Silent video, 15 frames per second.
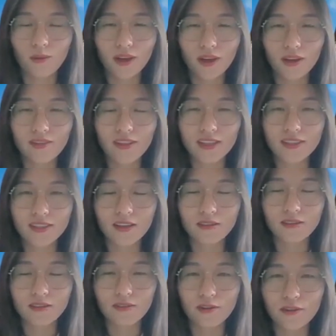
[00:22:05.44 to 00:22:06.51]
Well, that
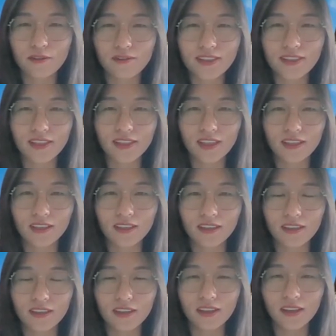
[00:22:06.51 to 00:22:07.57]
sounds very
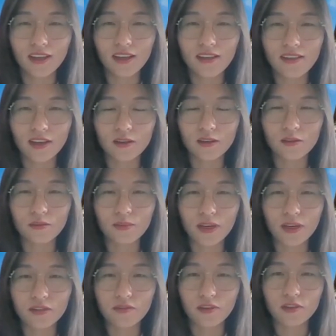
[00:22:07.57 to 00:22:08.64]
fascinating. Thank you so
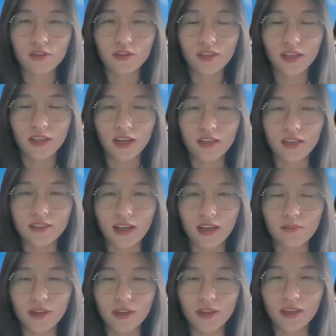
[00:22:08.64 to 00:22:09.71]
much for joining us,
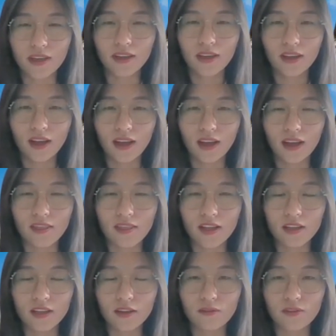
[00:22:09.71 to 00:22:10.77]
Emilie, and
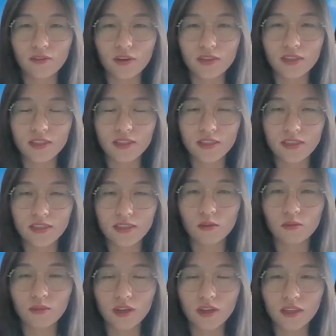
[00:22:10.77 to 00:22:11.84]
thank you for this
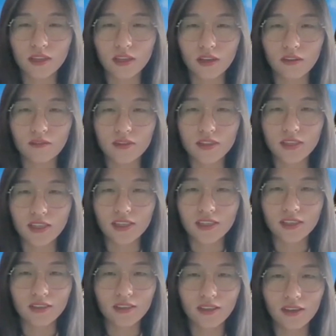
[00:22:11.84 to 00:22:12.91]
stimulating
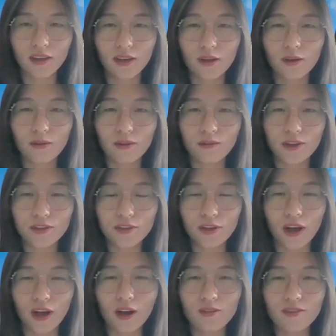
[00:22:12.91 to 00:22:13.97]
conversation. We wish
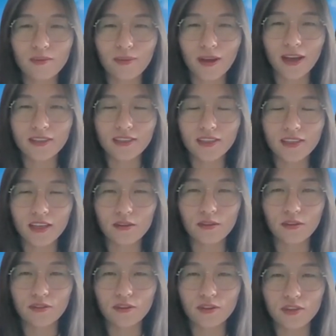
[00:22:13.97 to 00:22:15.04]
you all the best in
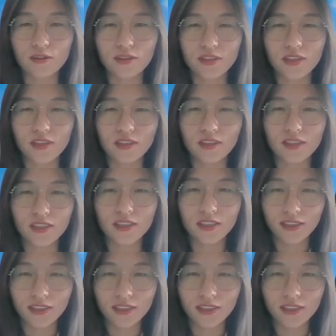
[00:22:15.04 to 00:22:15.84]
your future research.